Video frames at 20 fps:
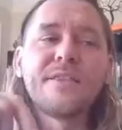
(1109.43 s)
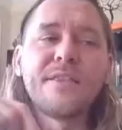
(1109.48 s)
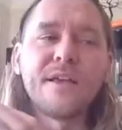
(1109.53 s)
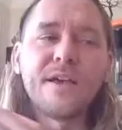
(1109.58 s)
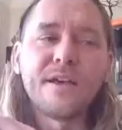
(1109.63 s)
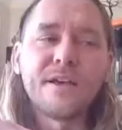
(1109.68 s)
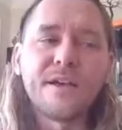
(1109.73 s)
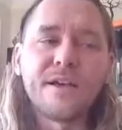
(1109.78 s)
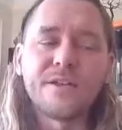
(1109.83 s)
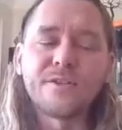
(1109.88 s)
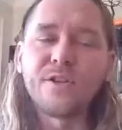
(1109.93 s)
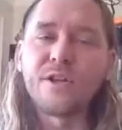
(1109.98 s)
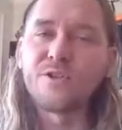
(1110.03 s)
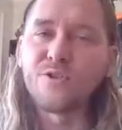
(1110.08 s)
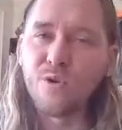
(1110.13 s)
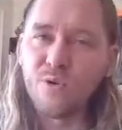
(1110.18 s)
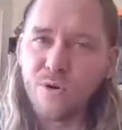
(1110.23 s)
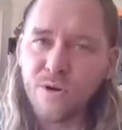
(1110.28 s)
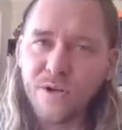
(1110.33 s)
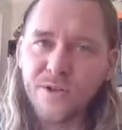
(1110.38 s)
A
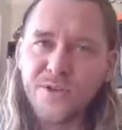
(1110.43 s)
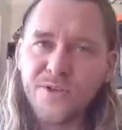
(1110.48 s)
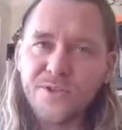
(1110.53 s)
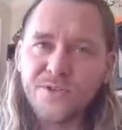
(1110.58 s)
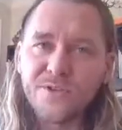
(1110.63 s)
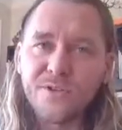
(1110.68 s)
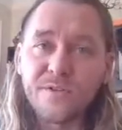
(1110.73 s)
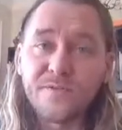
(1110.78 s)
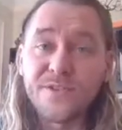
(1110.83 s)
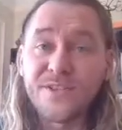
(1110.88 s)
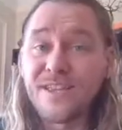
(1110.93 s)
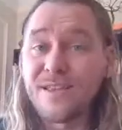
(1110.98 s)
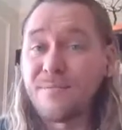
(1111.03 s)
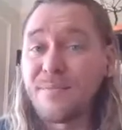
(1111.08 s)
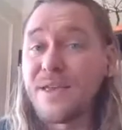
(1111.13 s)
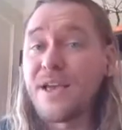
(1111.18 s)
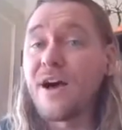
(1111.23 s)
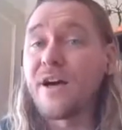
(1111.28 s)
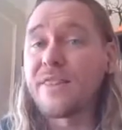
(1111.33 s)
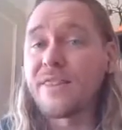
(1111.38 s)
Tor Onion service can
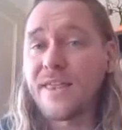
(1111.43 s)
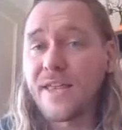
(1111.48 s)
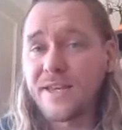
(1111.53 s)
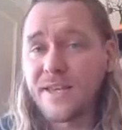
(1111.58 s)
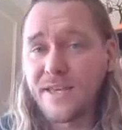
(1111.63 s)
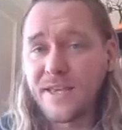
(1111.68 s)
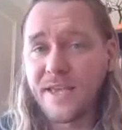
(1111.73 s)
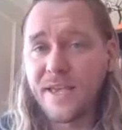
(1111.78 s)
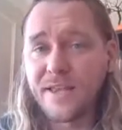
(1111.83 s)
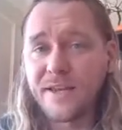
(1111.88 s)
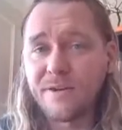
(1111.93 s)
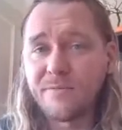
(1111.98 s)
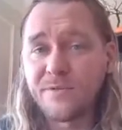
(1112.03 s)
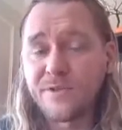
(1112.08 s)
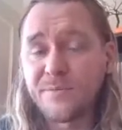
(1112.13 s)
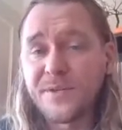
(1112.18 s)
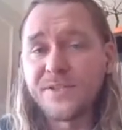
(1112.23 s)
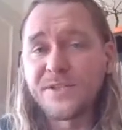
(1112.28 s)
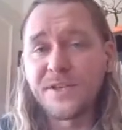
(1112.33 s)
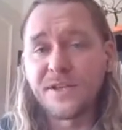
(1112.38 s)
be authenticated,
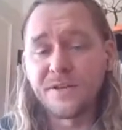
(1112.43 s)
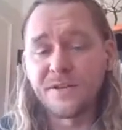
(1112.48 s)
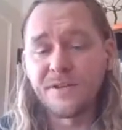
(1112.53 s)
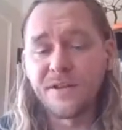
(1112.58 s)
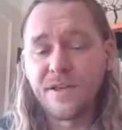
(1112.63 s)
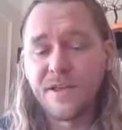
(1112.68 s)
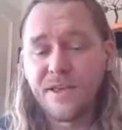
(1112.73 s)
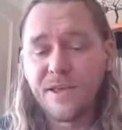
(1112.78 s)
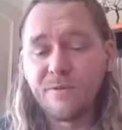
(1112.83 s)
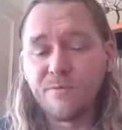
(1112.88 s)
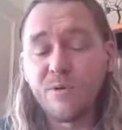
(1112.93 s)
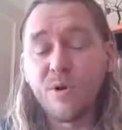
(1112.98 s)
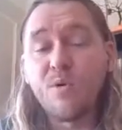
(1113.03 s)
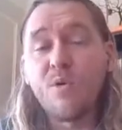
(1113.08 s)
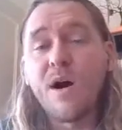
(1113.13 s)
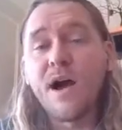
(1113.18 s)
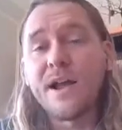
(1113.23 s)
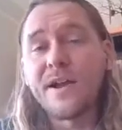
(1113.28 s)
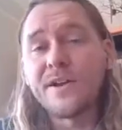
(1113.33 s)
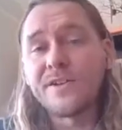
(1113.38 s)
which means it
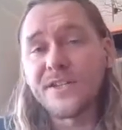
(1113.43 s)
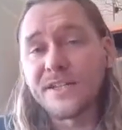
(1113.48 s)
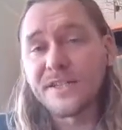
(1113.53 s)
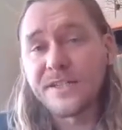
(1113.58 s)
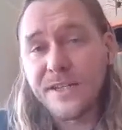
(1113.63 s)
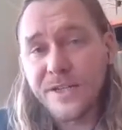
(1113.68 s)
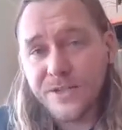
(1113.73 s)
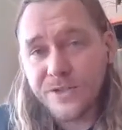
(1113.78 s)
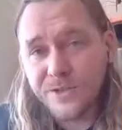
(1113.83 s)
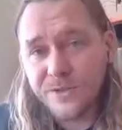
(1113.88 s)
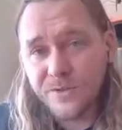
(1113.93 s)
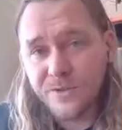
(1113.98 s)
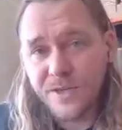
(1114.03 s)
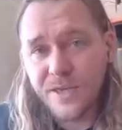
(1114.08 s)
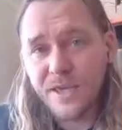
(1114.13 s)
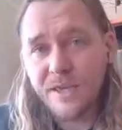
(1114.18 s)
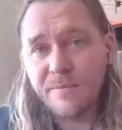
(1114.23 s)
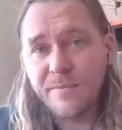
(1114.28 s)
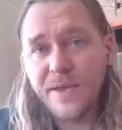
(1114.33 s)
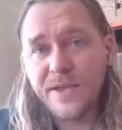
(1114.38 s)
requires additional
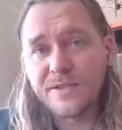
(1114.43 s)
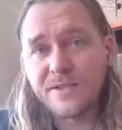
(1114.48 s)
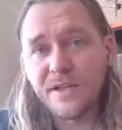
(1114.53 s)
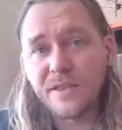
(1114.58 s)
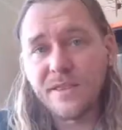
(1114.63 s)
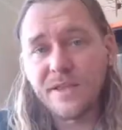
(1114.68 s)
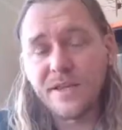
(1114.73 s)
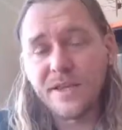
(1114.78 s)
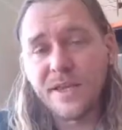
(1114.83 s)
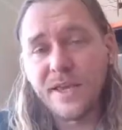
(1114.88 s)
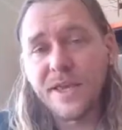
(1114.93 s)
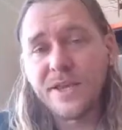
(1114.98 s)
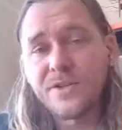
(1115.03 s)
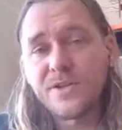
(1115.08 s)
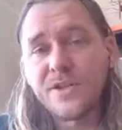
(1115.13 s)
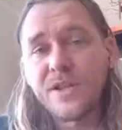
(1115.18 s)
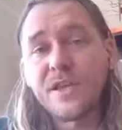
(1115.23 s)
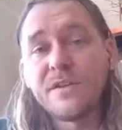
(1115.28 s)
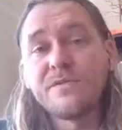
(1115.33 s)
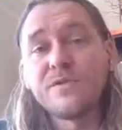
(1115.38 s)
key-based
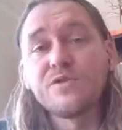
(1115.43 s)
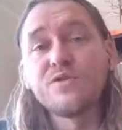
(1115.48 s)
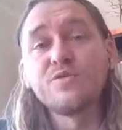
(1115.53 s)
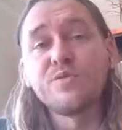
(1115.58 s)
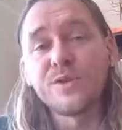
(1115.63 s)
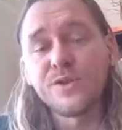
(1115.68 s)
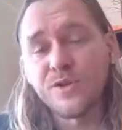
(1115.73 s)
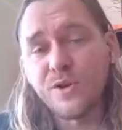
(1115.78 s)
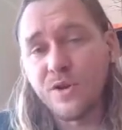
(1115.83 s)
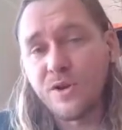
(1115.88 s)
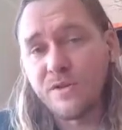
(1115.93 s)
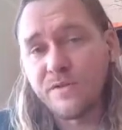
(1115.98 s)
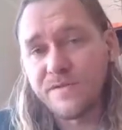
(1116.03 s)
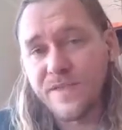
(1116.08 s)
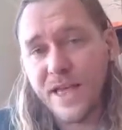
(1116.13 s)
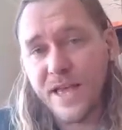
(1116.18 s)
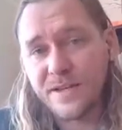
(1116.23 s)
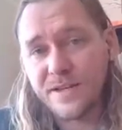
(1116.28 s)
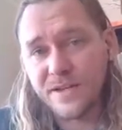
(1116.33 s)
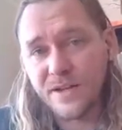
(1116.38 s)
authentication even to resolve
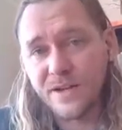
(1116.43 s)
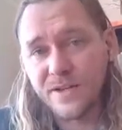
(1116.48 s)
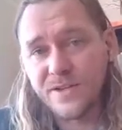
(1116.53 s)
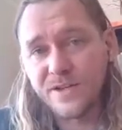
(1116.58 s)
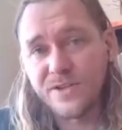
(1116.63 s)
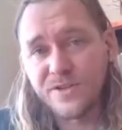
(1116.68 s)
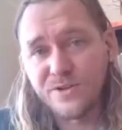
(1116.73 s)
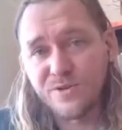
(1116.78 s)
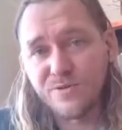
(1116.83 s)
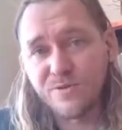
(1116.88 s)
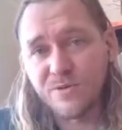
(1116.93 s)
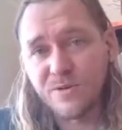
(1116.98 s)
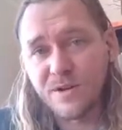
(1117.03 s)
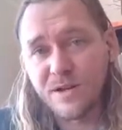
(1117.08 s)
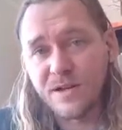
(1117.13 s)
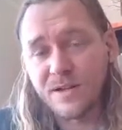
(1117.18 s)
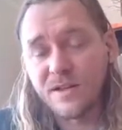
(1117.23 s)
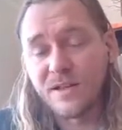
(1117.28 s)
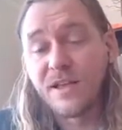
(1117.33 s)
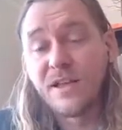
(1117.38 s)
that Onion
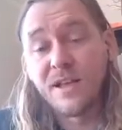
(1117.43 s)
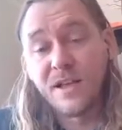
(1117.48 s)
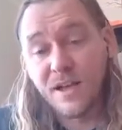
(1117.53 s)
URL.